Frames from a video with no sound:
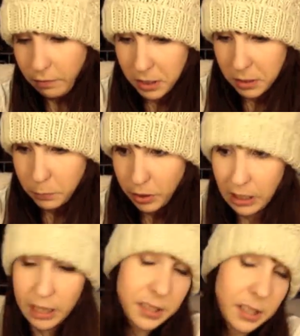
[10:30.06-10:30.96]
fit pretty
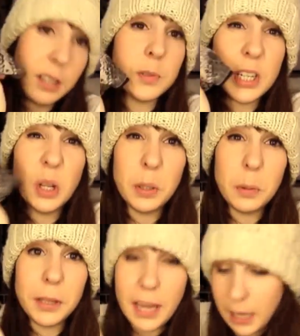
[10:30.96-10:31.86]
nice, and that was the only
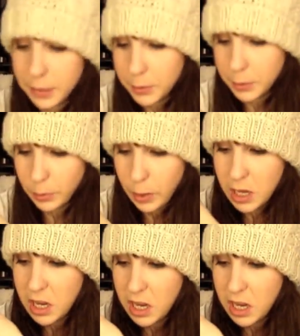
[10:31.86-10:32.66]
one they had, so